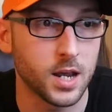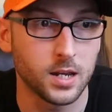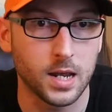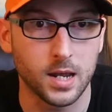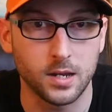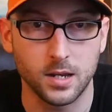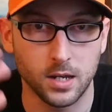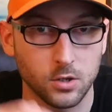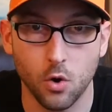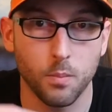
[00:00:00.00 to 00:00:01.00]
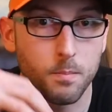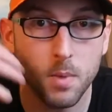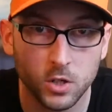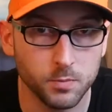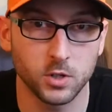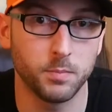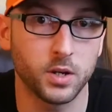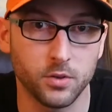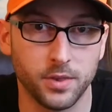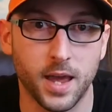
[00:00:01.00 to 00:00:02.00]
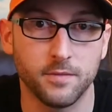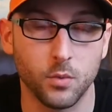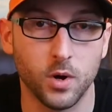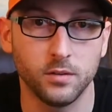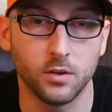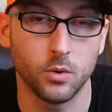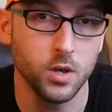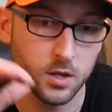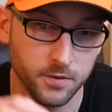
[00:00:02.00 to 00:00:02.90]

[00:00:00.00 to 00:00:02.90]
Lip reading: and go much, much bigger than that if you want to.